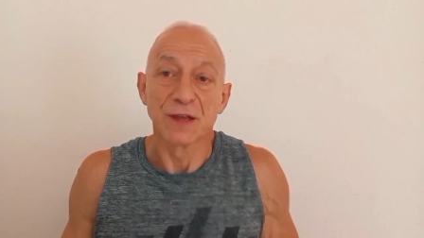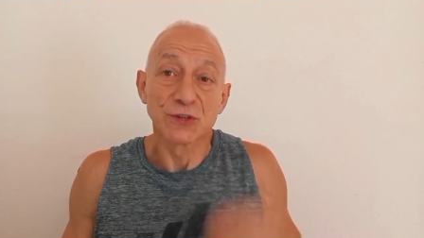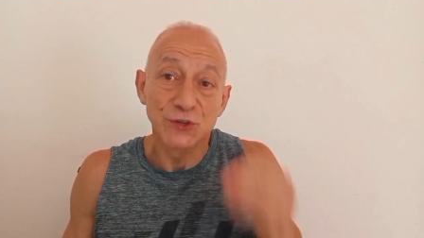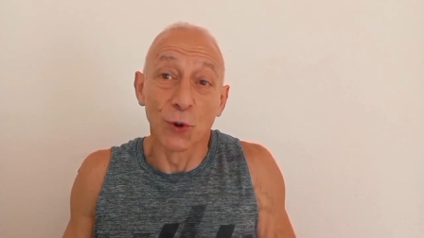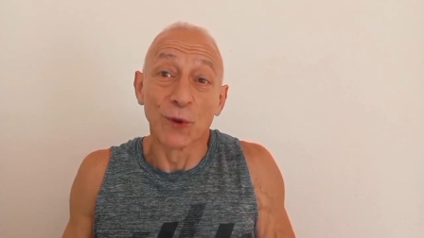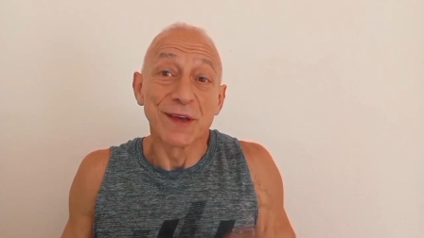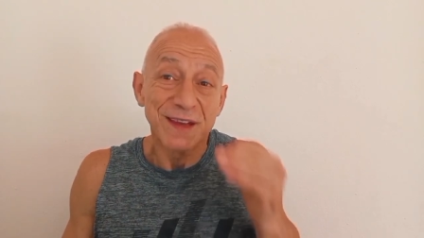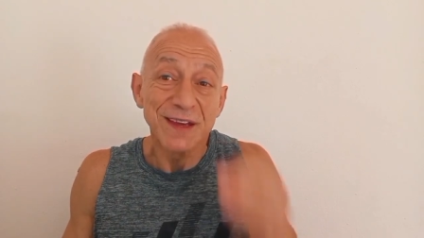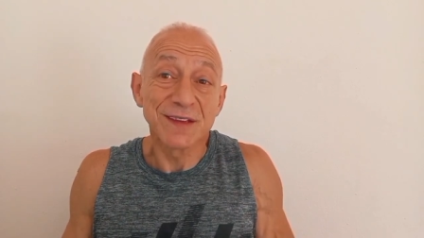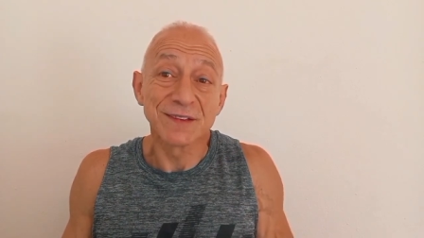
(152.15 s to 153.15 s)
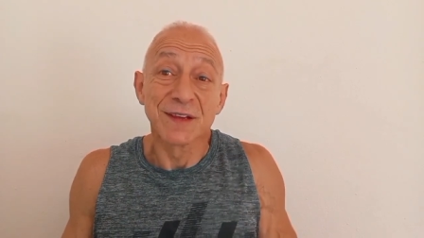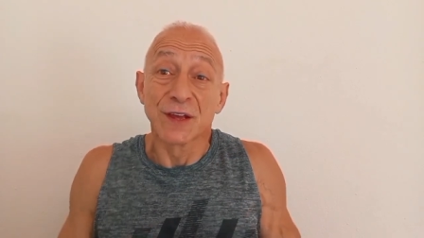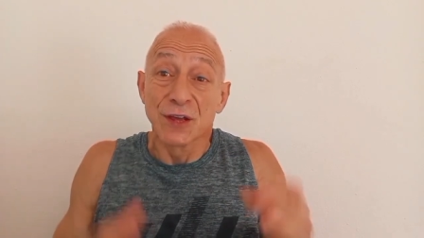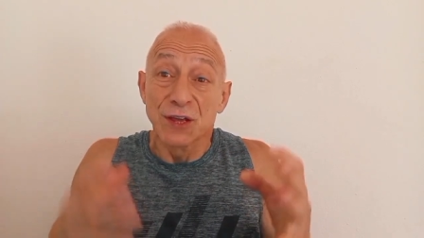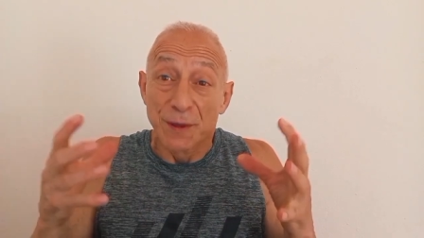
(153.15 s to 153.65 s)
So, is
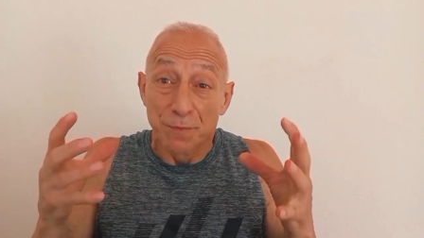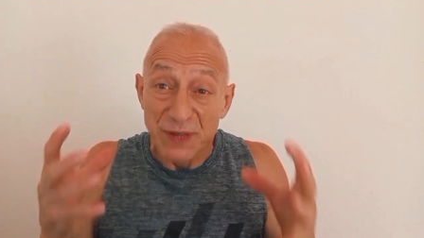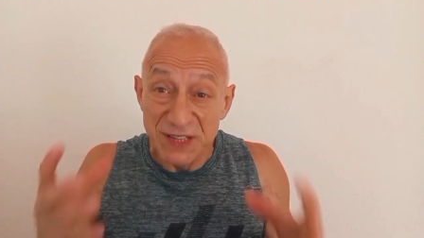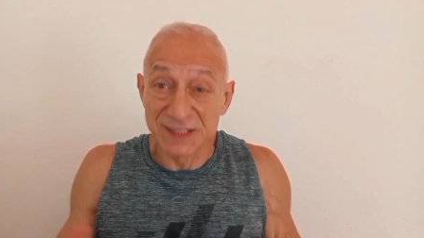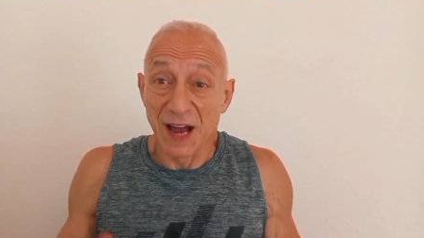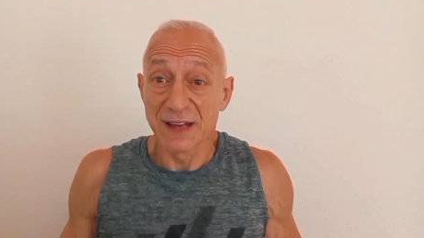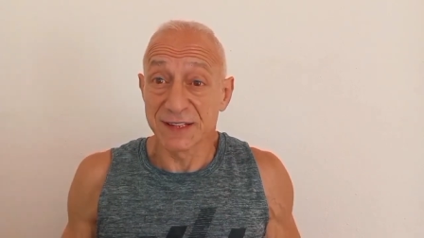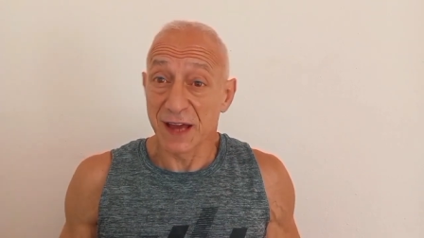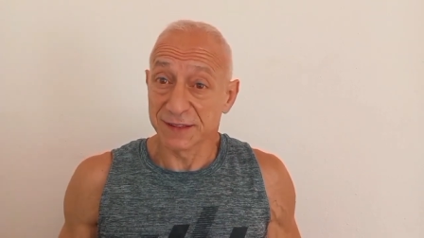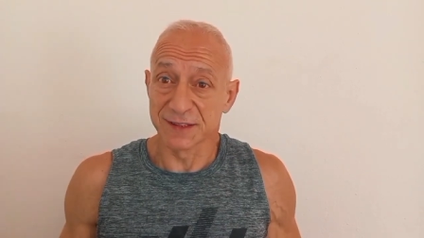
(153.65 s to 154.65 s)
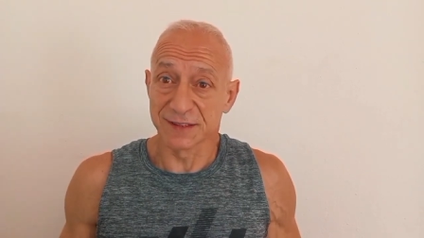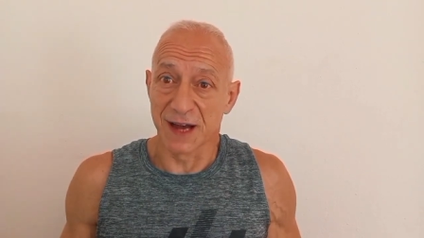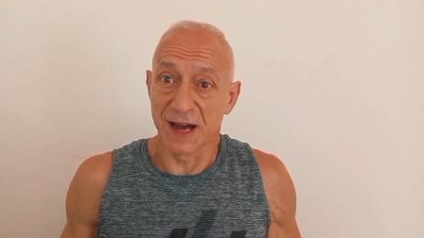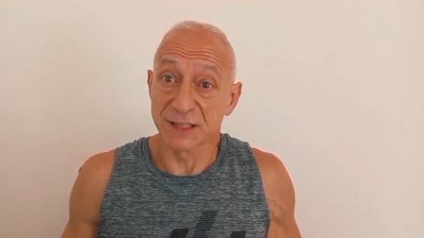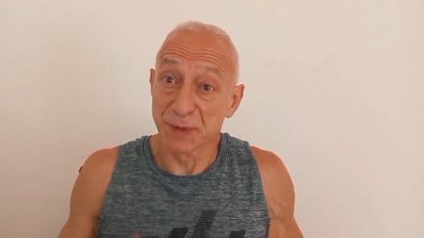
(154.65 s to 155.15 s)
besides
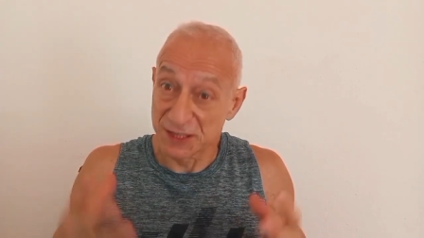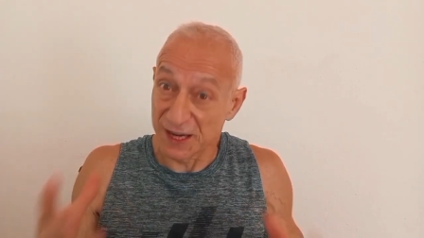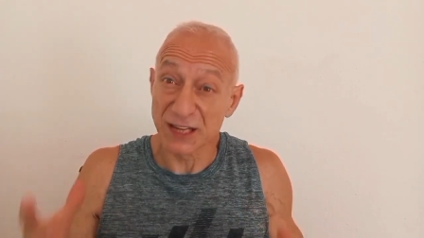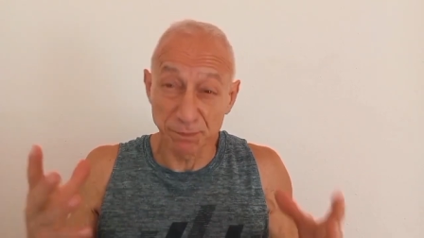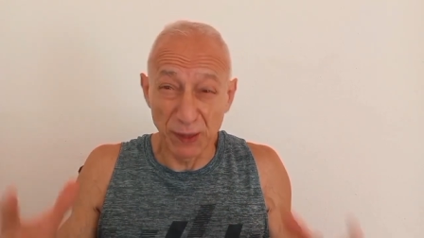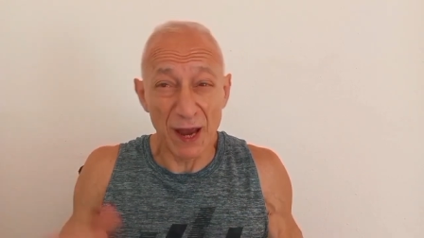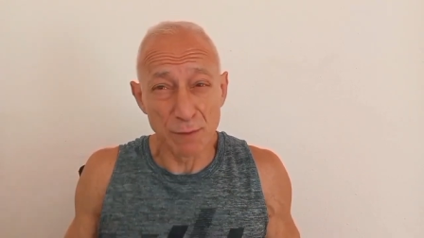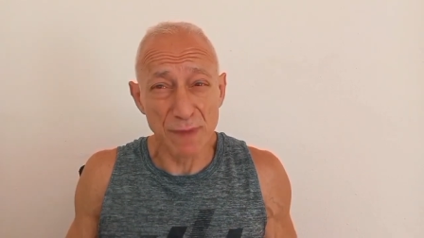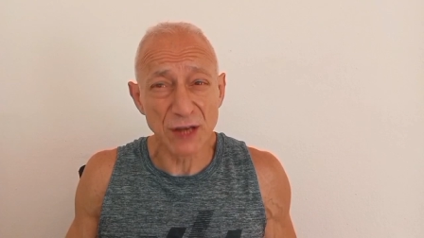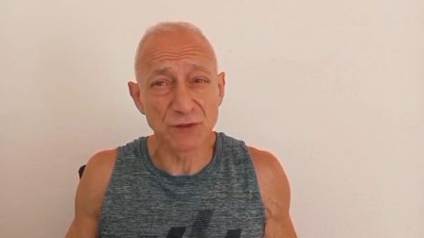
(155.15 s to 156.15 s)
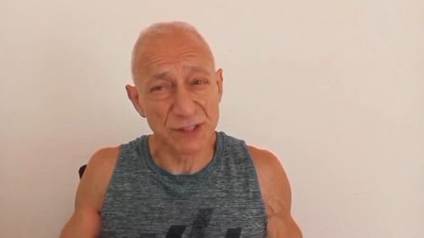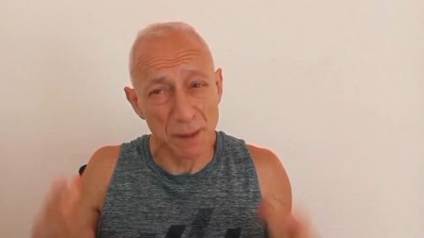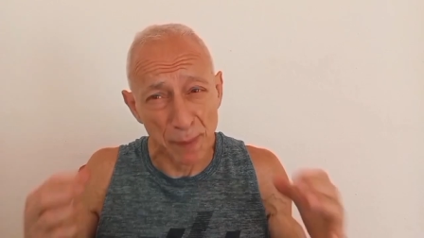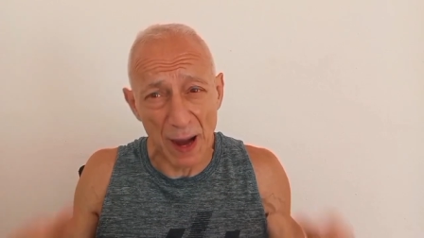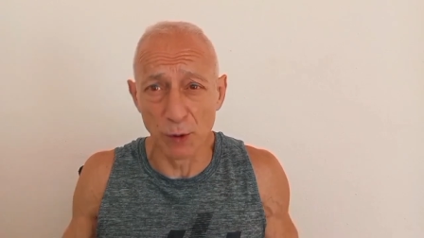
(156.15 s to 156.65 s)
exercise, besides plyometrics
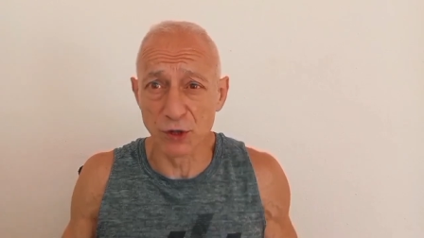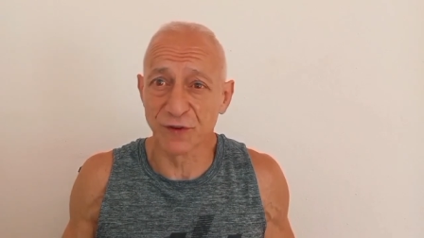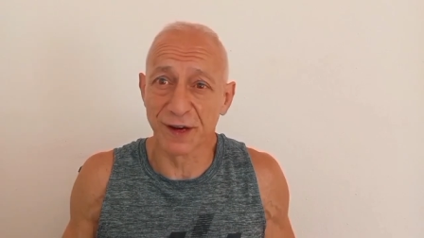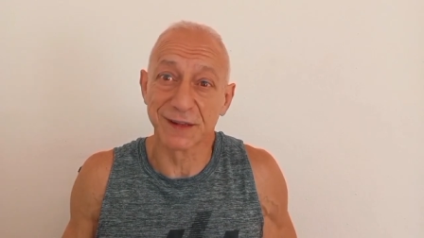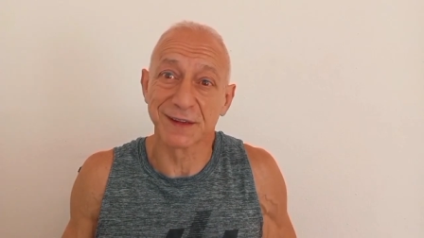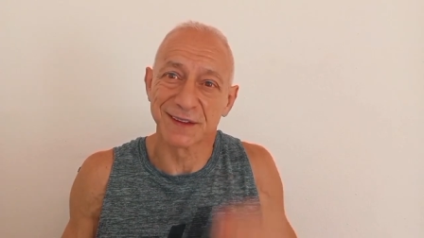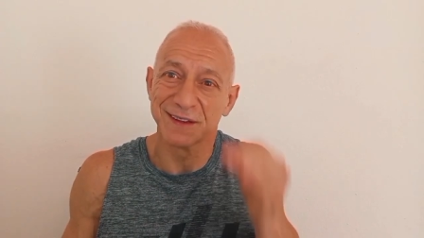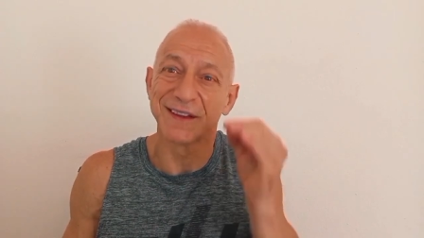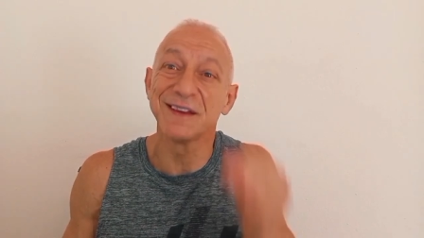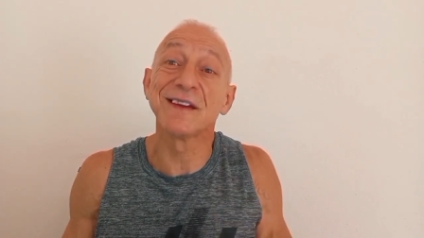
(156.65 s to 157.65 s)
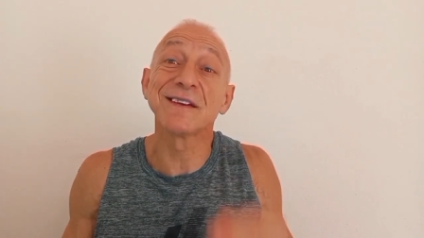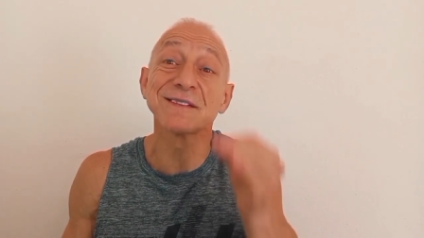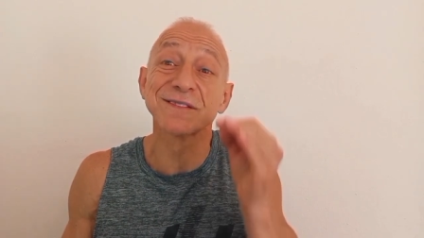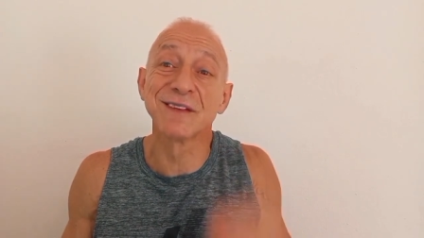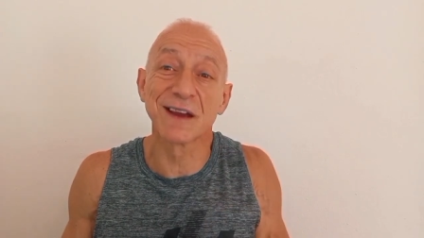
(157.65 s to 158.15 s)
and power training,
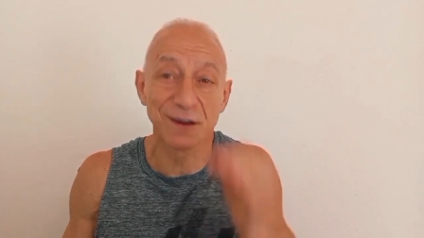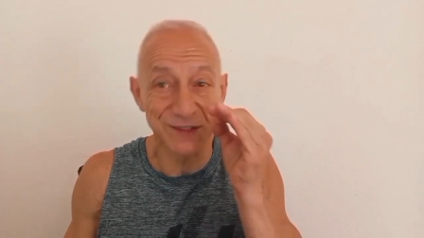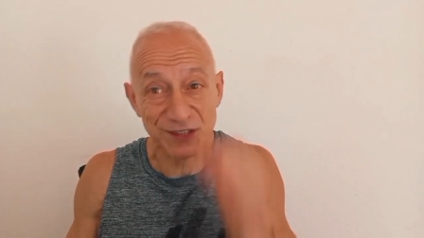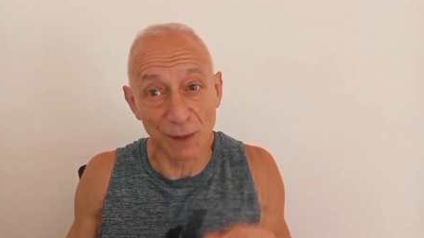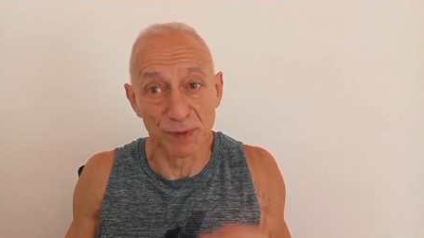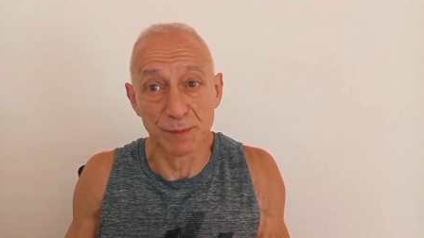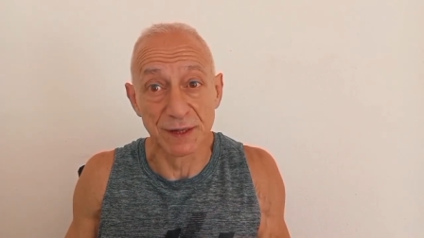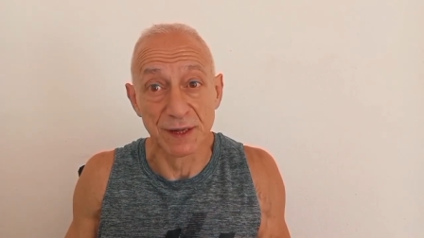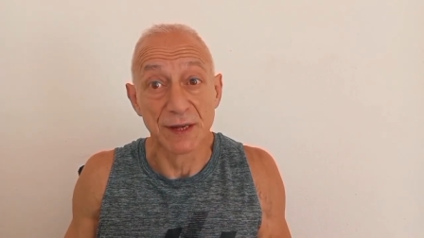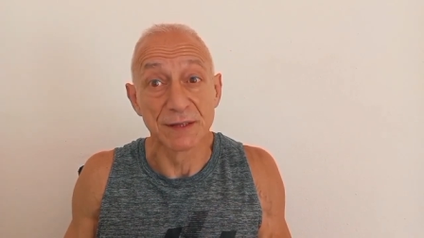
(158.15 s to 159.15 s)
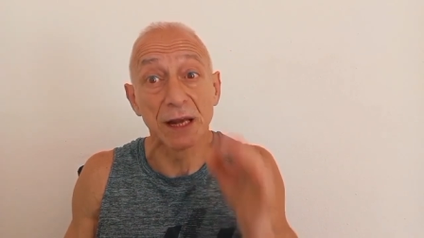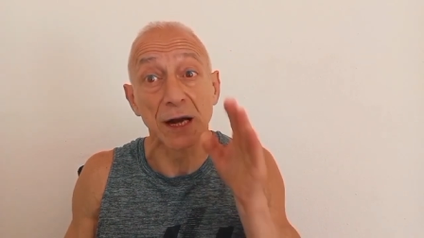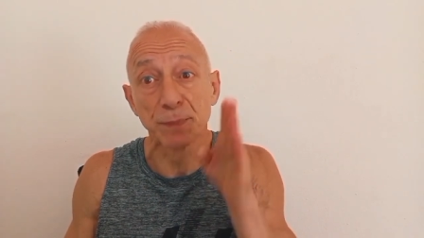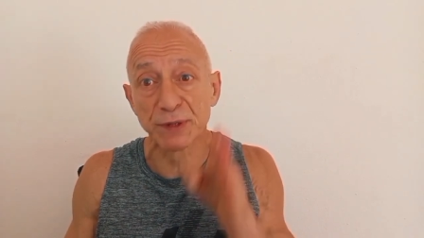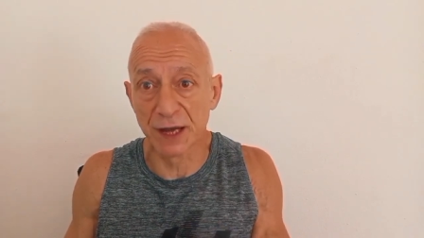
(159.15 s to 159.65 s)
is there a supplement that
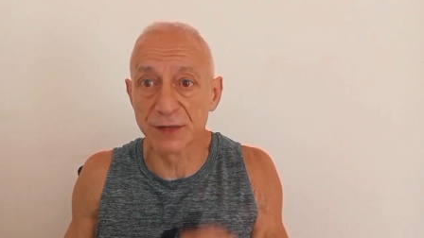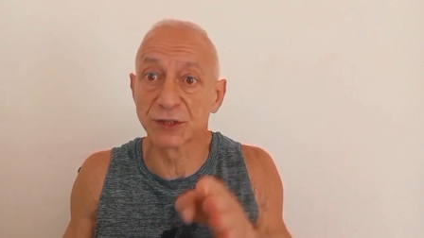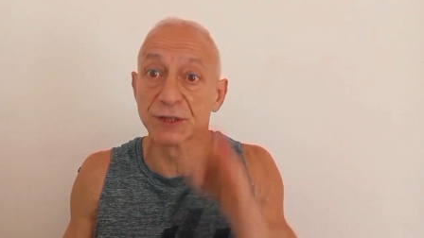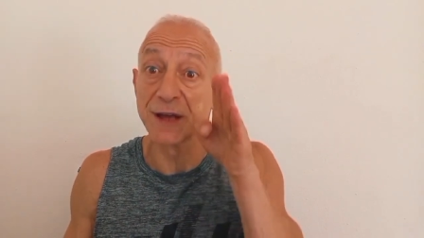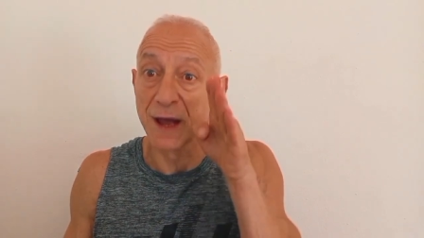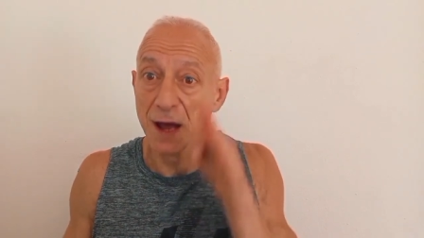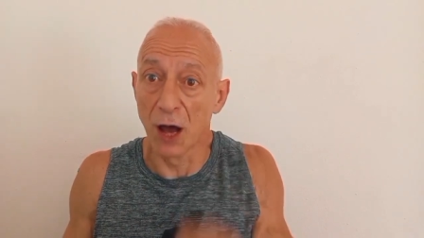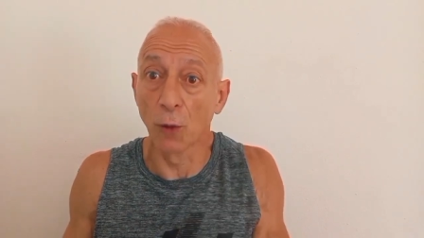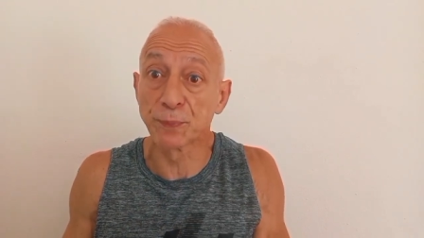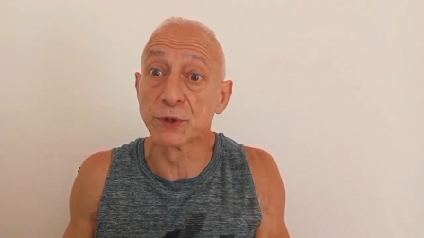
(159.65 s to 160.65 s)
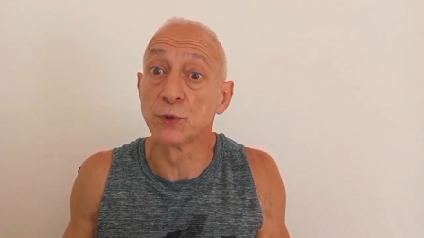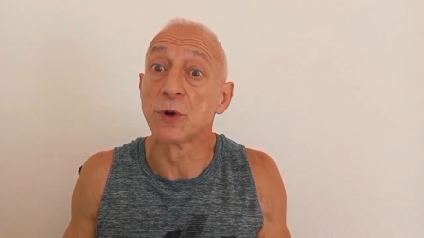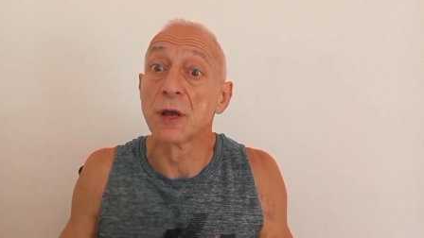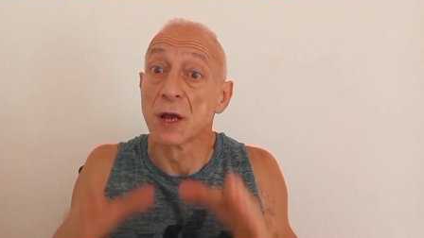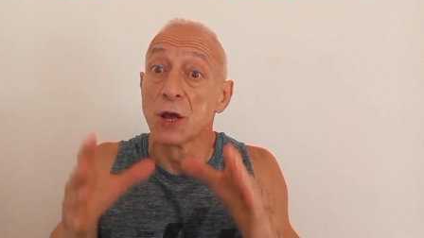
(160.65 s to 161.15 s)
could potentially help you